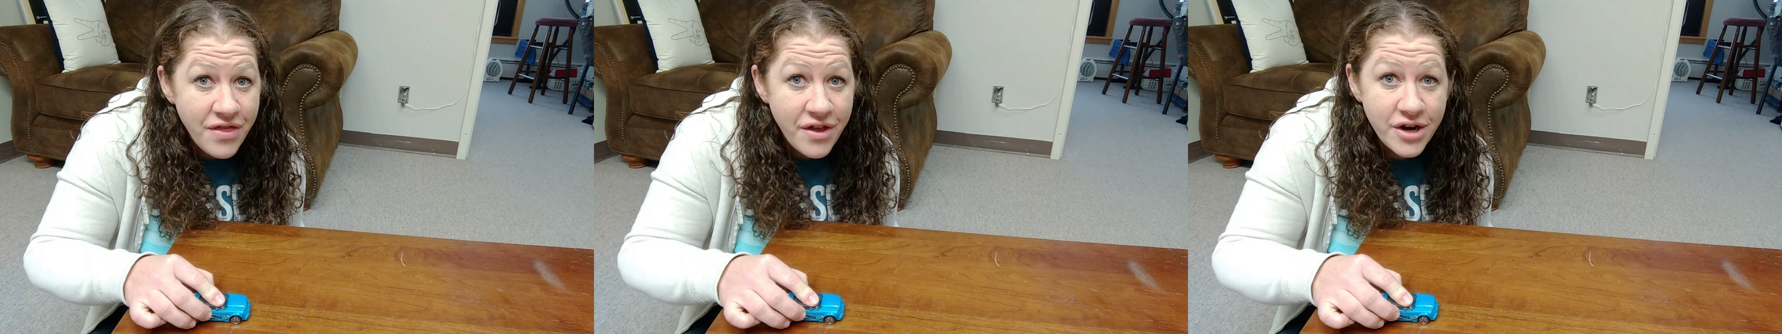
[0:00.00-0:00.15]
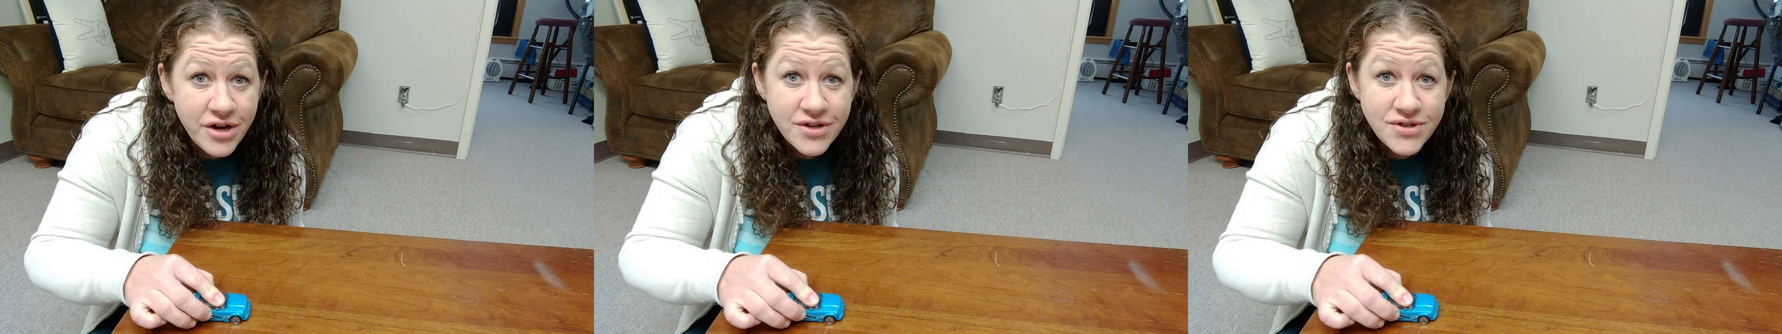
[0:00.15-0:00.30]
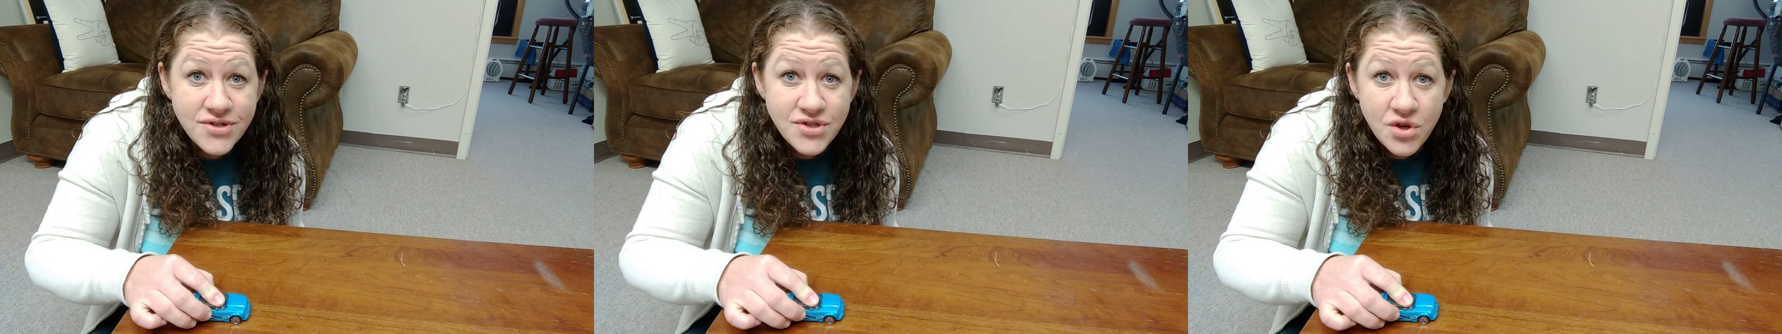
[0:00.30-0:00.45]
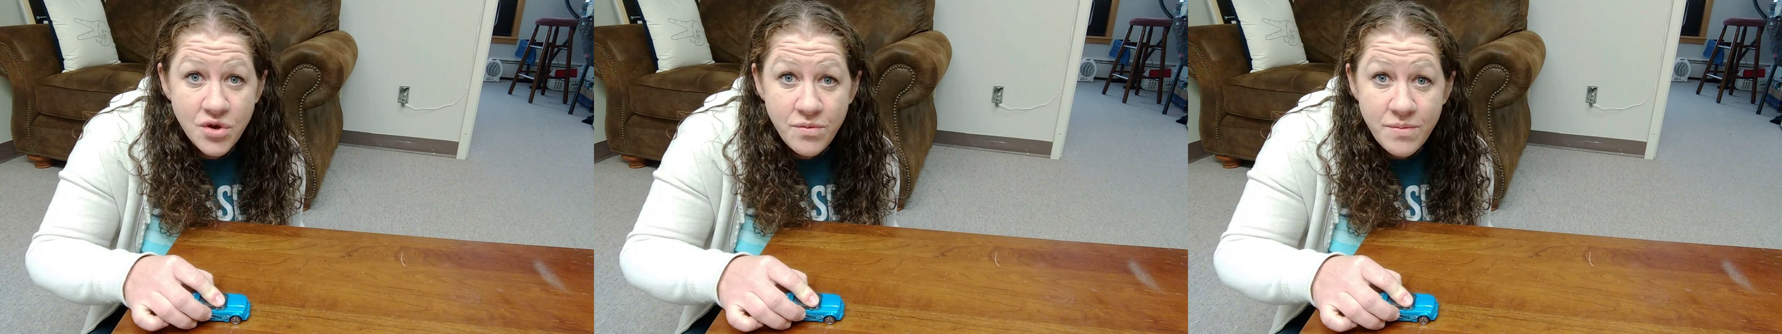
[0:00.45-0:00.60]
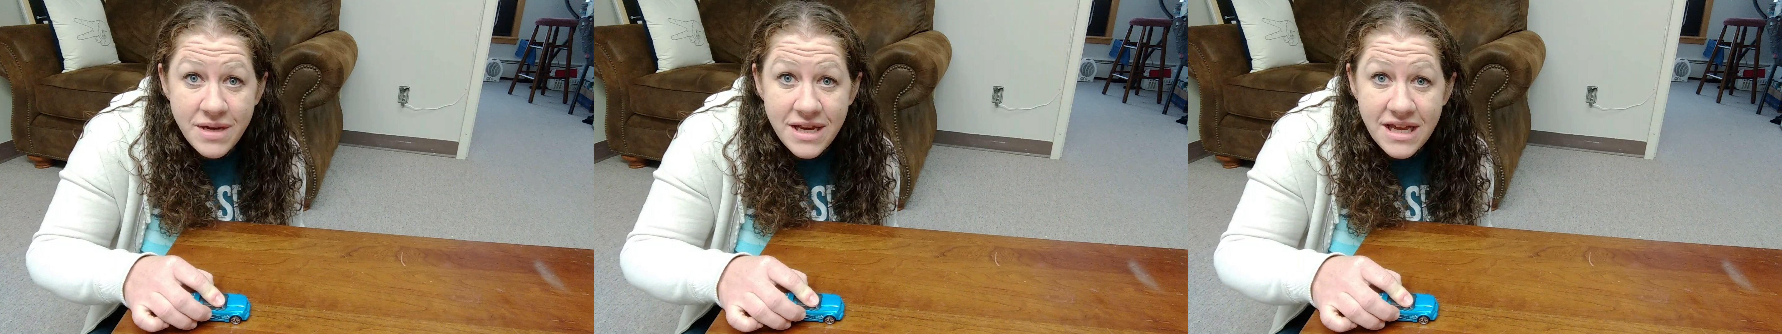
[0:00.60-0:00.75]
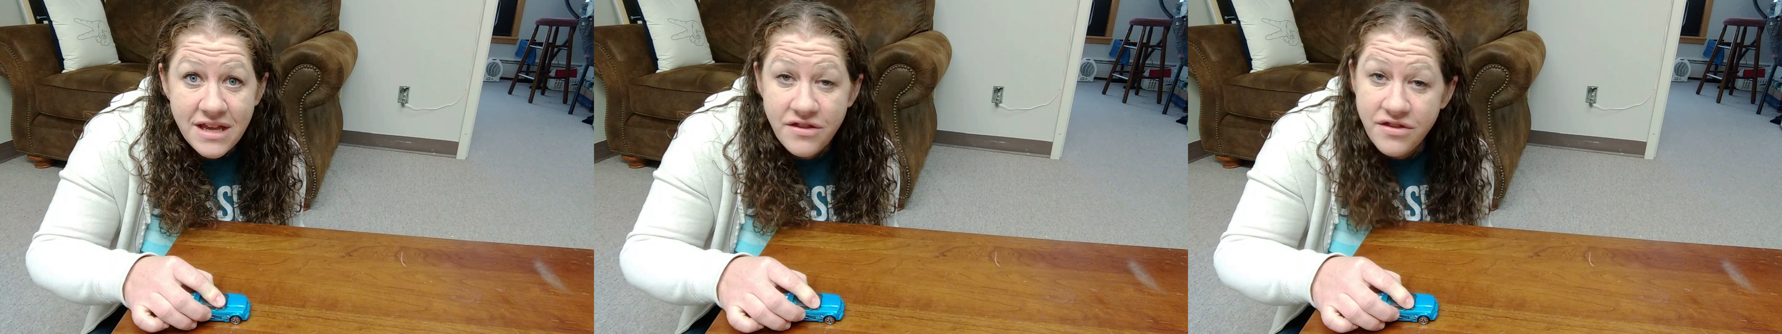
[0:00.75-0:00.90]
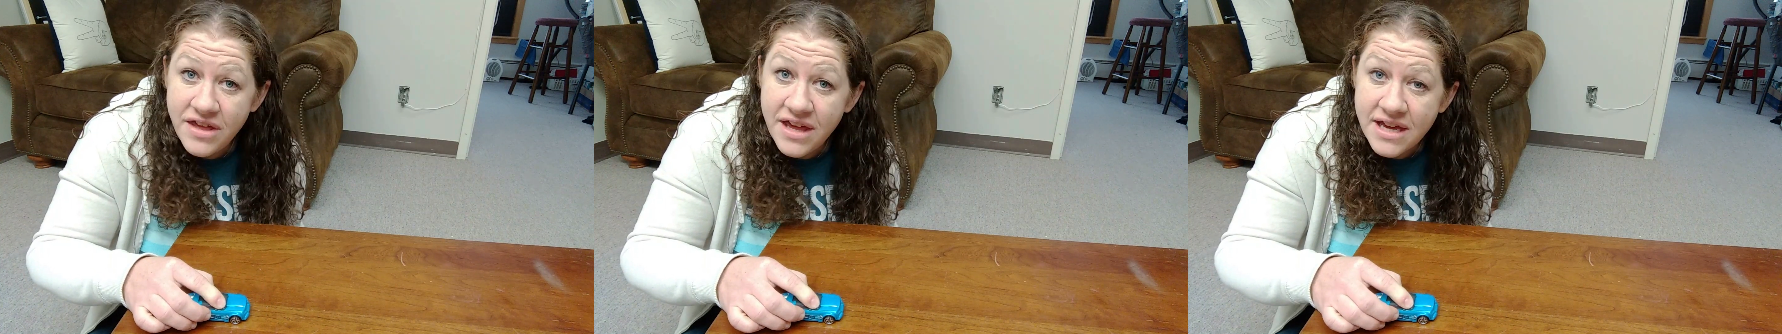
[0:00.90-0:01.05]
There's so
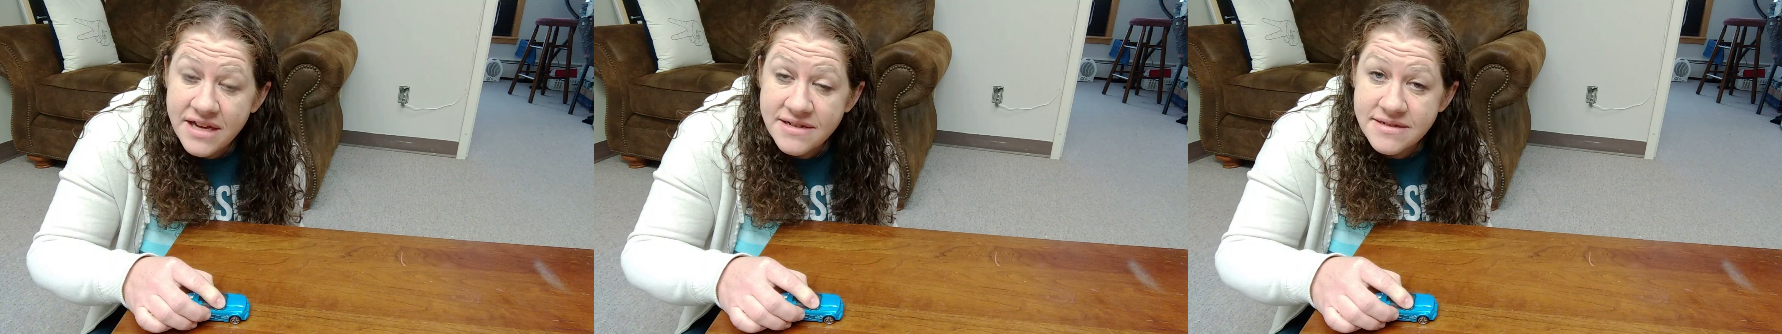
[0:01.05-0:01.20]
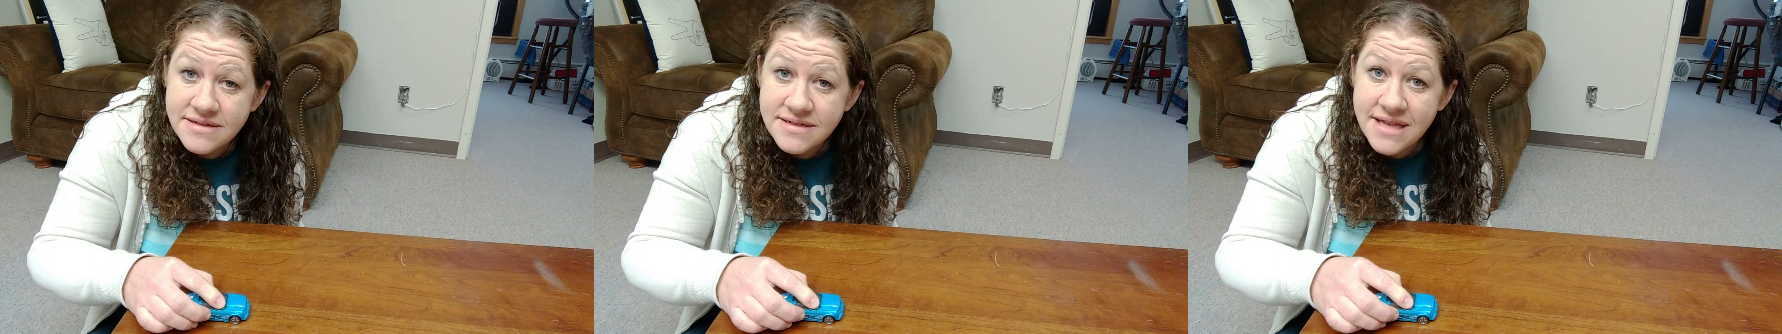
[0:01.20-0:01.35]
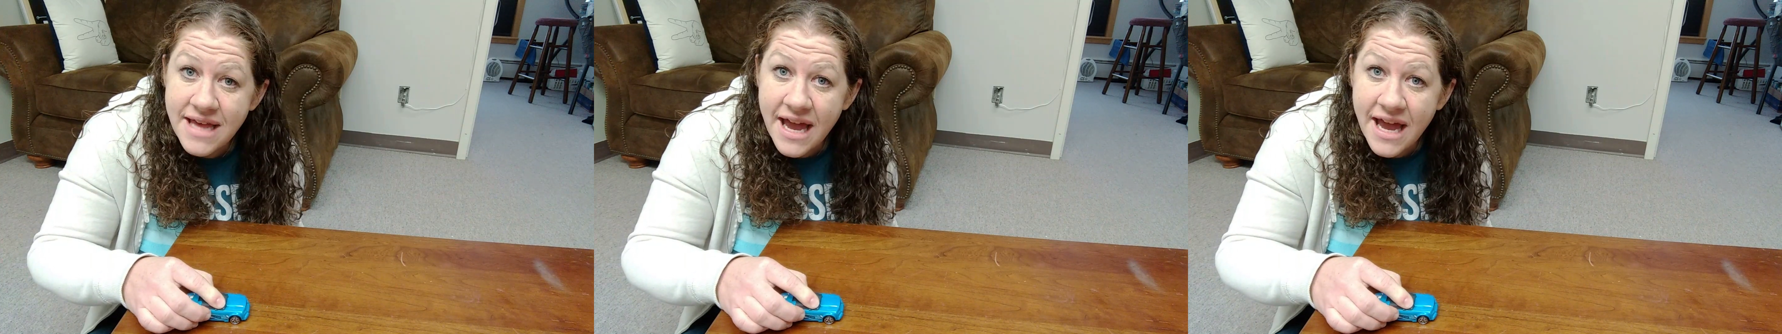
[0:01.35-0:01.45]
many things